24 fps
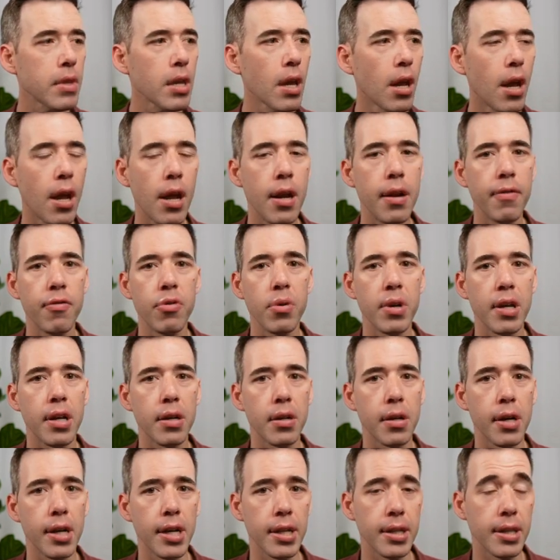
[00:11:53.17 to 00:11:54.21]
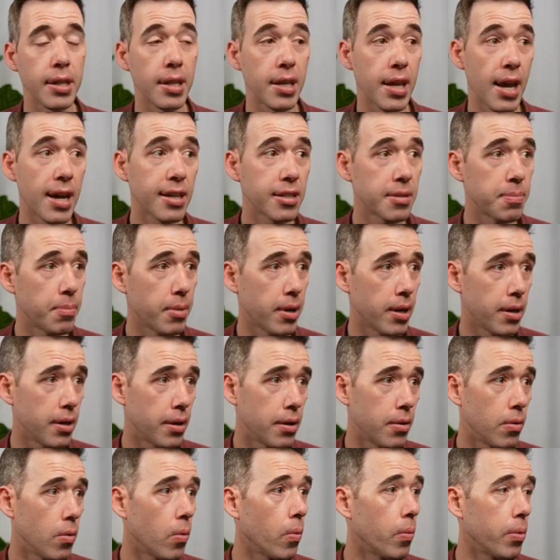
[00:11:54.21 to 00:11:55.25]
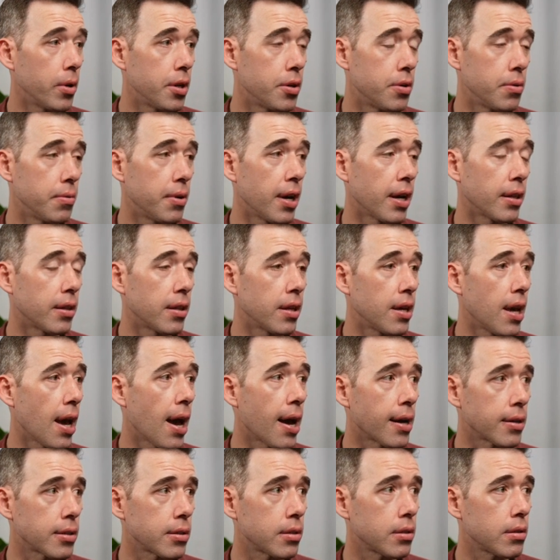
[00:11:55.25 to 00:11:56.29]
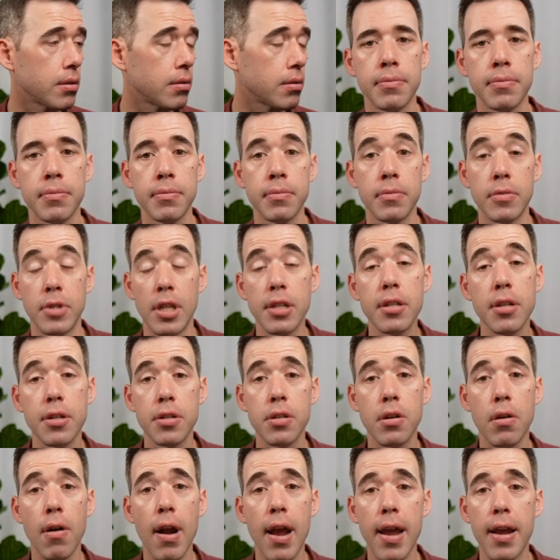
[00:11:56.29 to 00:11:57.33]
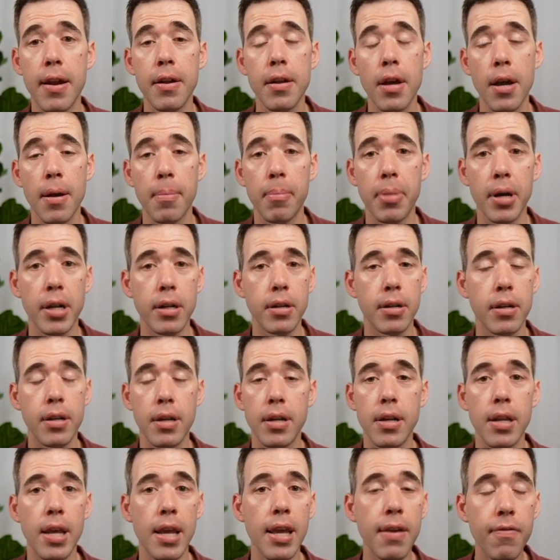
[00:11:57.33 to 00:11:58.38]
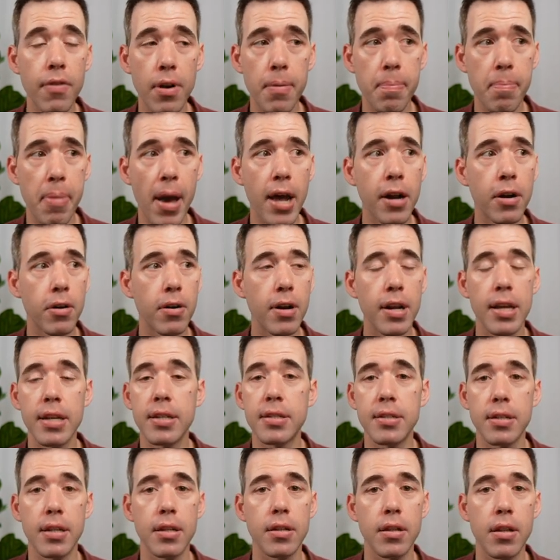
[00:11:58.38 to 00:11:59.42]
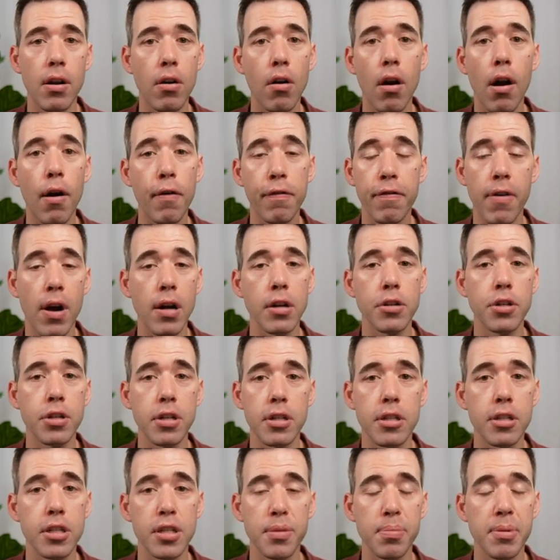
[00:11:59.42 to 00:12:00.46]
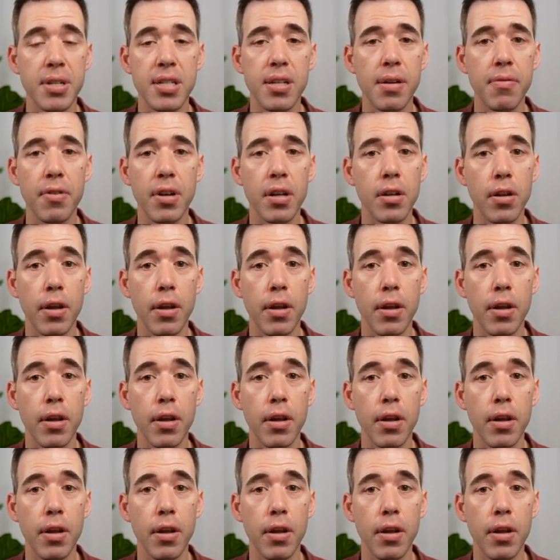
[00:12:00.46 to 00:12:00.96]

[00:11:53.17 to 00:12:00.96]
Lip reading: And if we click the yes button, we do get the yes. This is great, but even better is that there are functions specifically